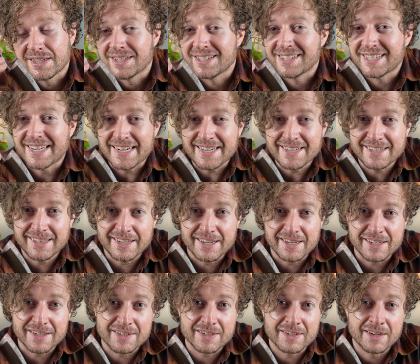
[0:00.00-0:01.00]

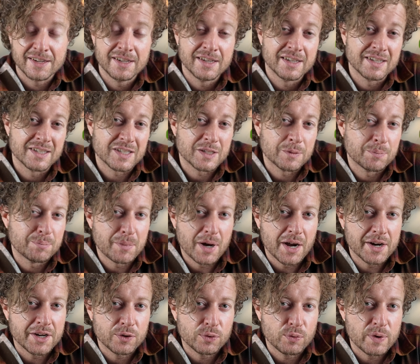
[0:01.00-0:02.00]
seedlings, some
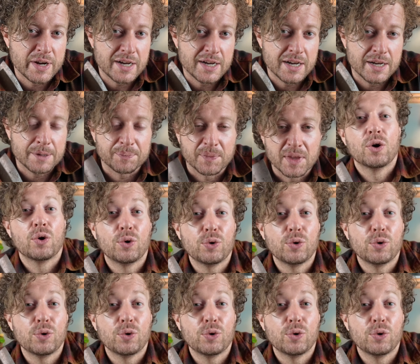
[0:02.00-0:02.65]
minor weeding.